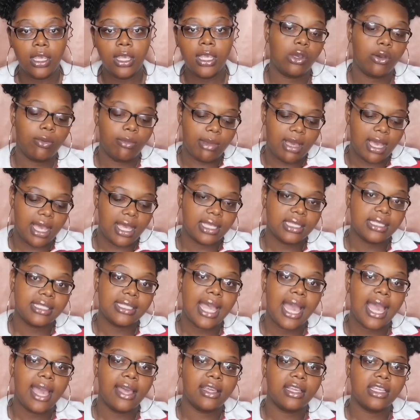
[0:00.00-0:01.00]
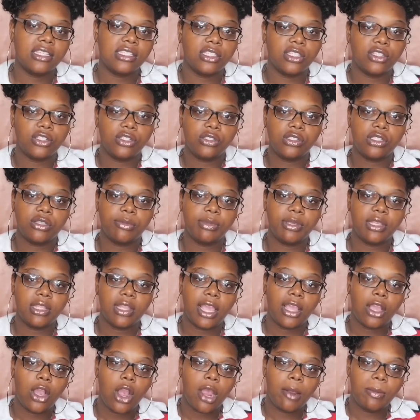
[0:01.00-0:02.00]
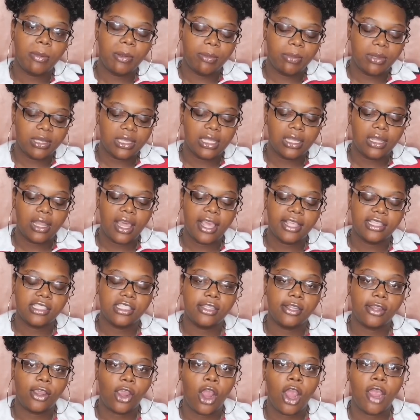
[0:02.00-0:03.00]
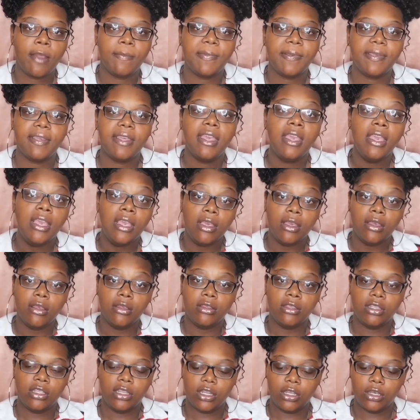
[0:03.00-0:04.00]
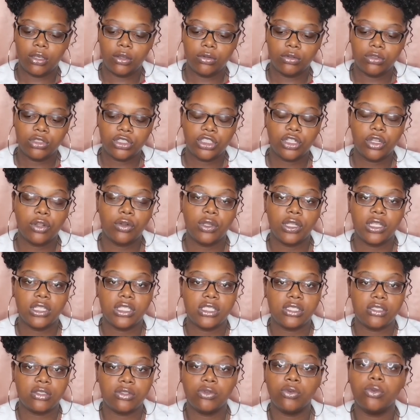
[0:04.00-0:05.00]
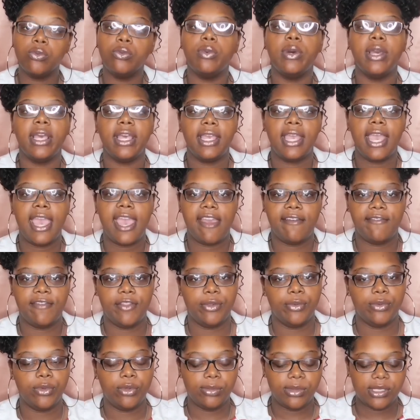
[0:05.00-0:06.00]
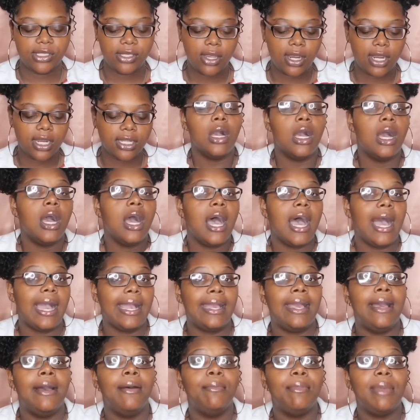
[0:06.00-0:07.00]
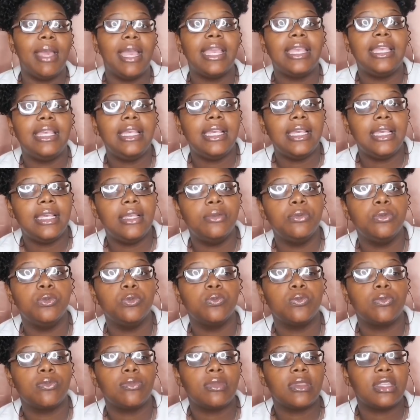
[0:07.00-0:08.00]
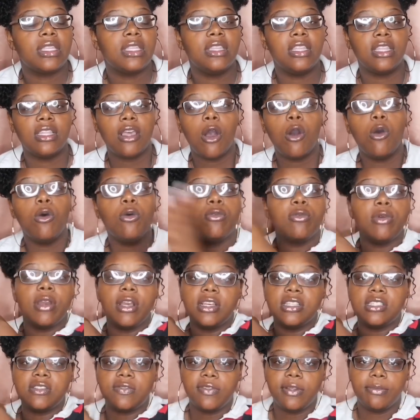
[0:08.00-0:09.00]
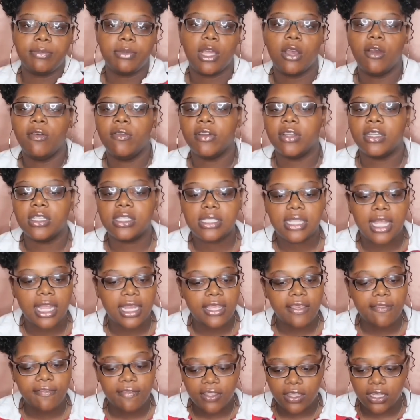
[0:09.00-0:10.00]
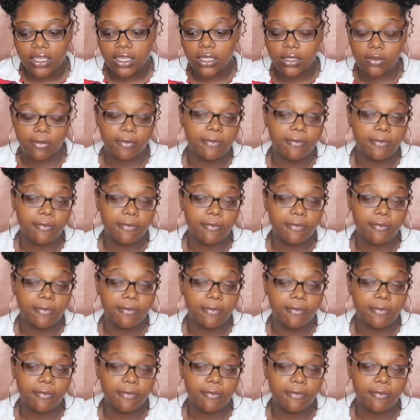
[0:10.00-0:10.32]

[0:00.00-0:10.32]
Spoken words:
on my side, because there used to be like carpet, but the lines in the carpet, you know, showed us what half of the rooms are. I come back in, the whole rug's flipped over. It's not even